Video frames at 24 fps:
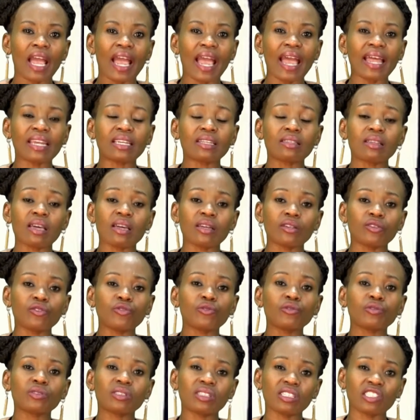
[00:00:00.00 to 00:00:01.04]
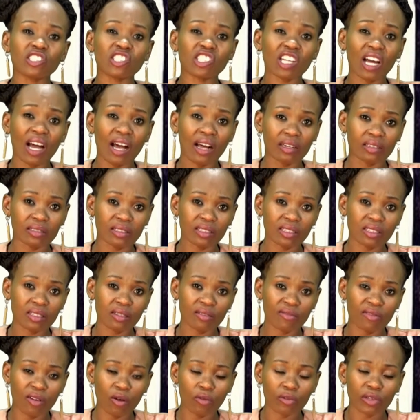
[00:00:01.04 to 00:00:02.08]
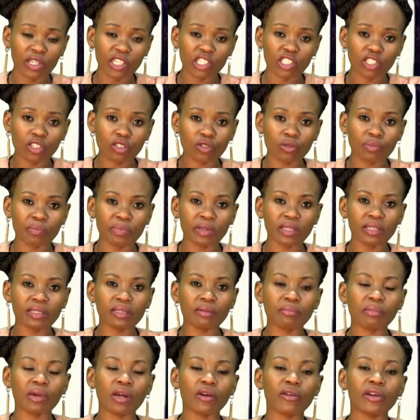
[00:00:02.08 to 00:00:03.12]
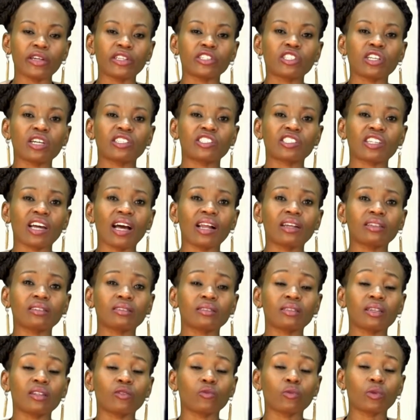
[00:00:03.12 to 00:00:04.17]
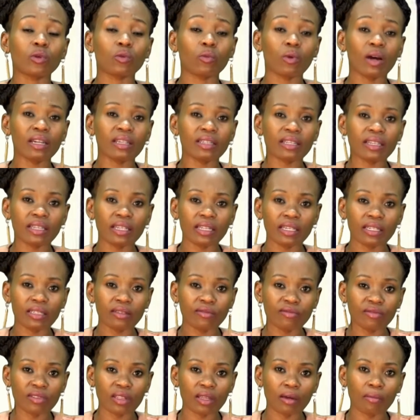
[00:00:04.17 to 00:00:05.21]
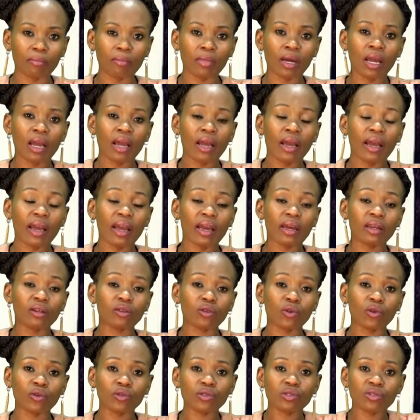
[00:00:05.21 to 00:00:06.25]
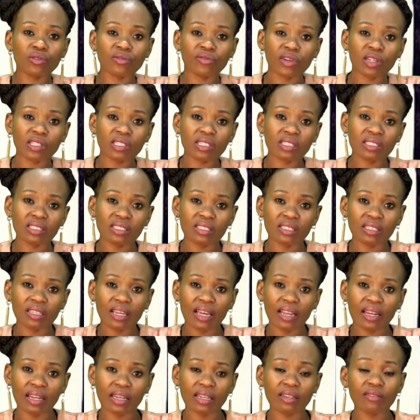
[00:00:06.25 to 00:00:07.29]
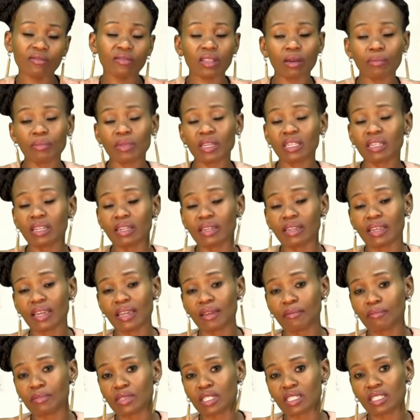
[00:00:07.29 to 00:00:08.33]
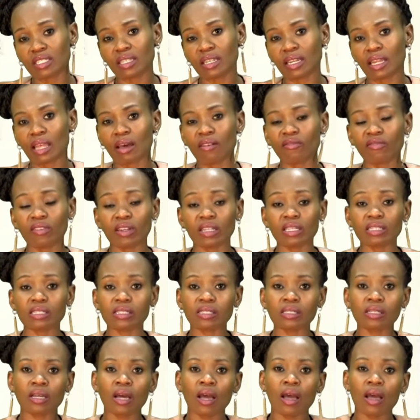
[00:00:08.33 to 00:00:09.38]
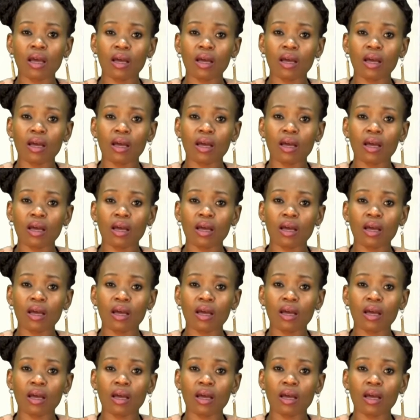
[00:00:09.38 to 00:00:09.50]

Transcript: And they use the child as a foundation to build a marriage, a child that will one day leave them and go to varsity and leave them in an empty, loveless